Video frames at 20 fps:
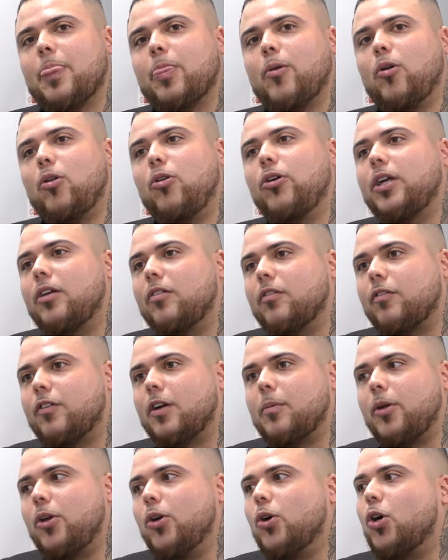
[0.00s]
not looking
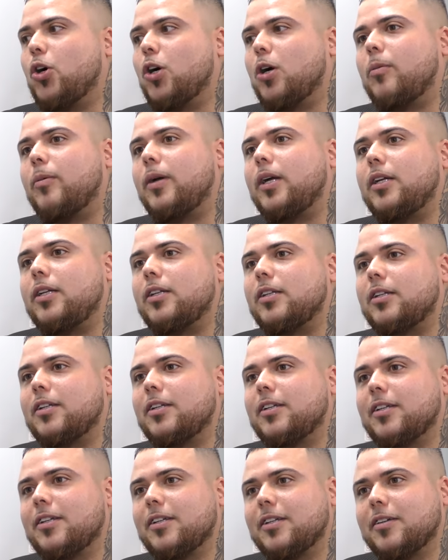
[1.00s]
for it, but you got to remain
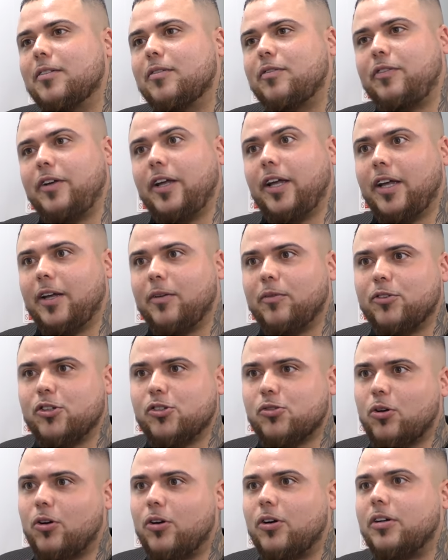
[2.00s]
fit and
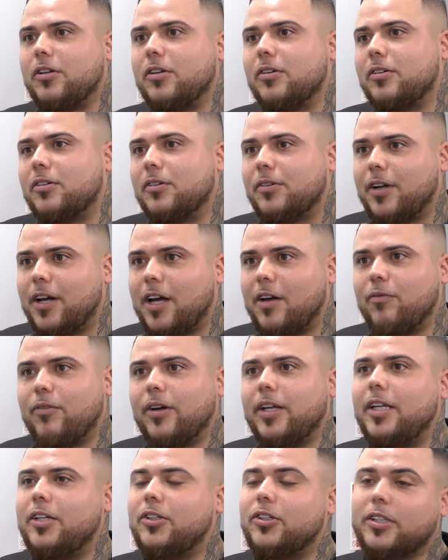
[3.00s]
strong and, and
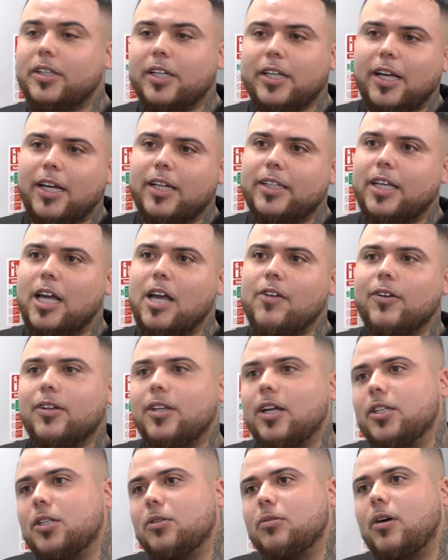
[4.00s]
ready just in case that ever
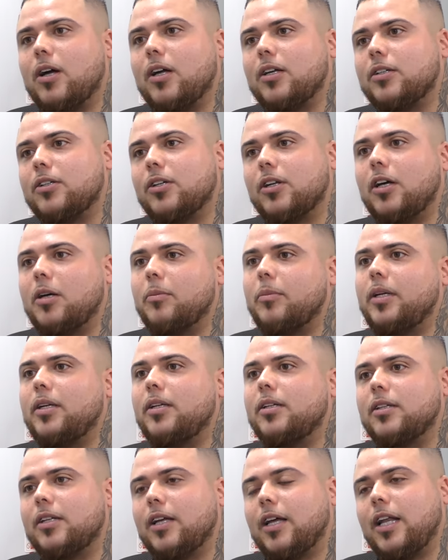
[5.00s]
does arise. You know what I mean?